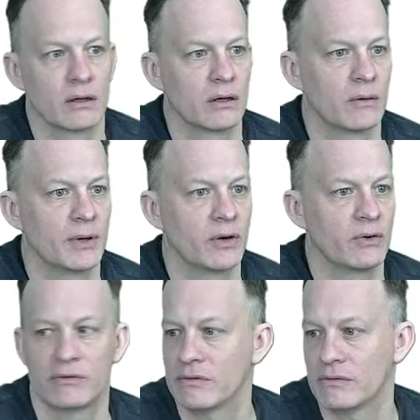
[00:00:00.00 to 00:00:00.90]

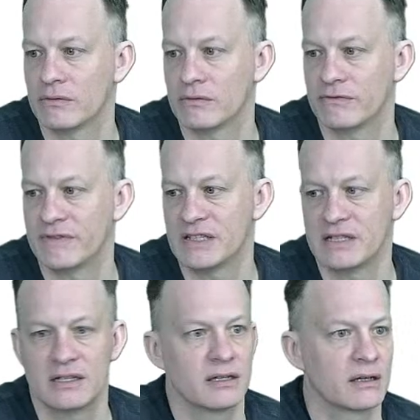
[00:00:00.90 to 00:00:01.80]
about
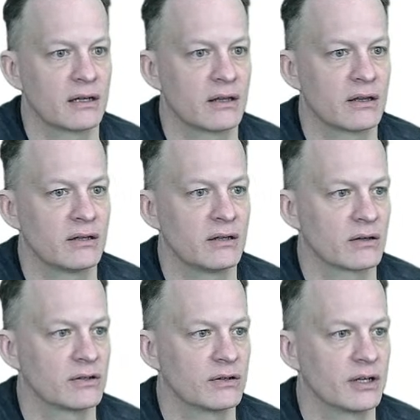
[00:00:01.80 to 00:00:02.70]
visiting the
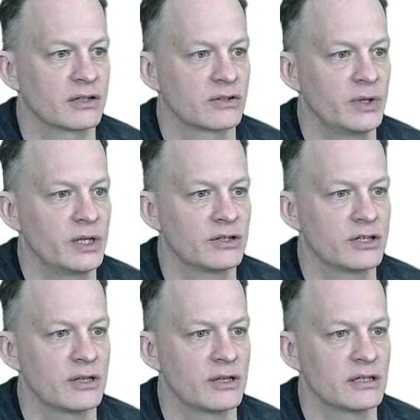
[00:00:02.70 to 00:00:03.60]
doctor next week.
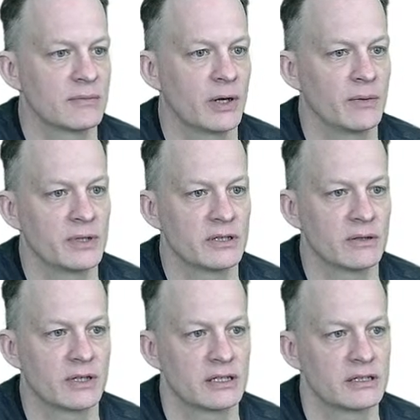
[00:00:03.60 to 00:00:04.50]
She thinks it might be
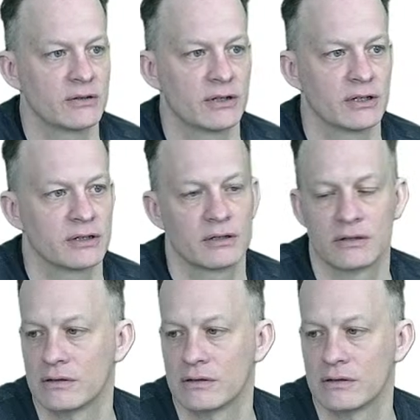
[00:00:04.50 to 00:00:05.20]
something serious.